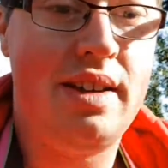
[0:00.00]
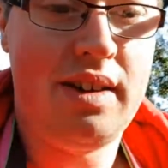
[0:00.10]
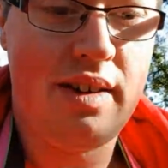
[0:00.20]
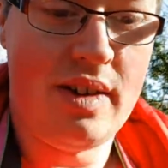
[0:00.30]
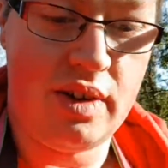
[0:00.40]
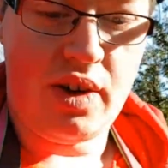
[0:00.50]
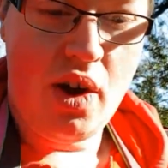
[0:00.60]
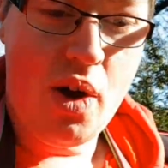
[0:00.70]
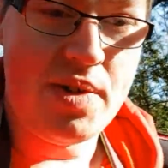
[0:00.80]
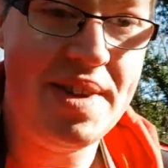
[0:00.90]
Oh
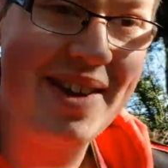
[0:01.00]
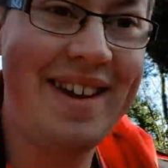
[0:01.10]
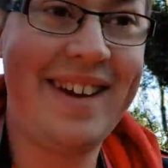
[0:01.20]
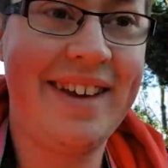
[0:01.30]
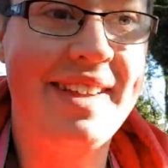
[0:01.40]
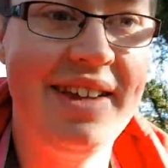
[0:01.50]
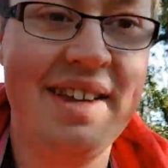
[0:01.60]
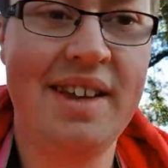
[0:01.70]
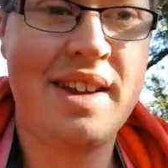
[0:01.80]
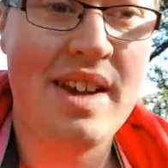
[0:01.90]
god.
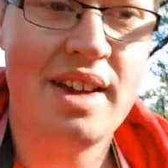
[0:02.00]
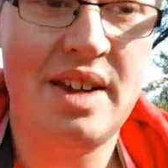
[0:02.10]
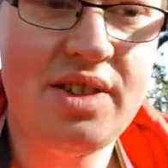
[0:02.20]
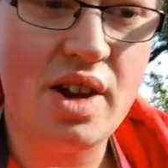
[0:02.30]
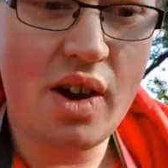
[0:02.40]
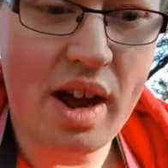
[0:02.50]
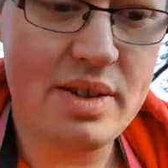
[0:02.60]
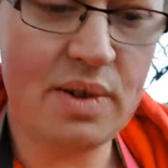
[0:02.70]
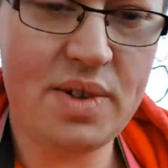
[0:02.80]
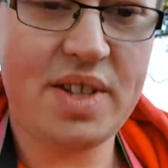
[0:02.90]
So
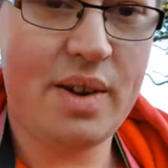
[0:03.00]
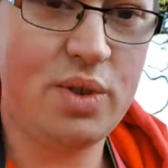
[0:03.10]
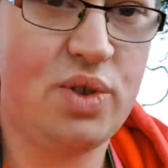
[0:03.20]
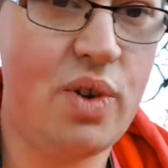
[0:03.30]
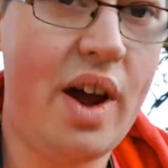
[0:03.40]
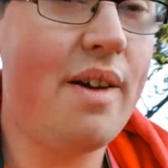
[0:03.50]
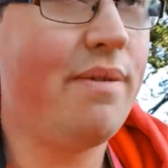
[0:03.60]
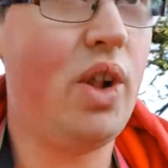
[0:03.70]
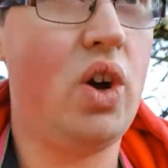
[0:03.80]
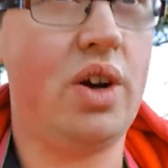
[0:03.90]
as I was, I was trying
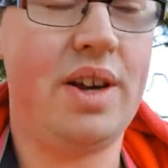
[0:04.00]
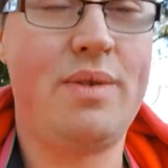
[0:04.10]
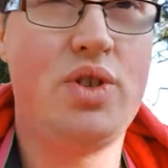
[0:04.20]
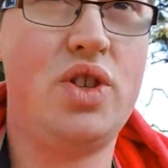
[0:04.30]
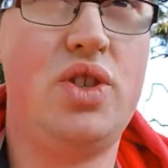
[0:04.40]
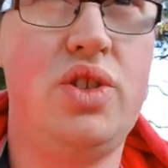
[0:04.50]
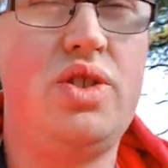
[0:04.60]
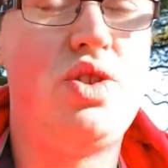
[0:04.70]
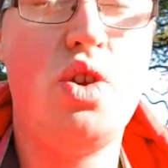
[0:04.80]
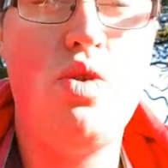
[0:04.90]
to vlog, and it was
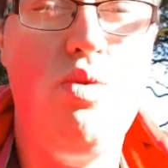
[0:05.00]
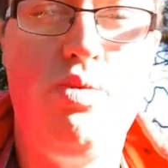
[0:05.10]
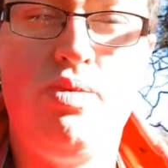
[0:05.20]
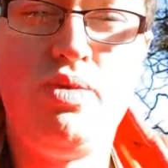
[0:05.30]
just too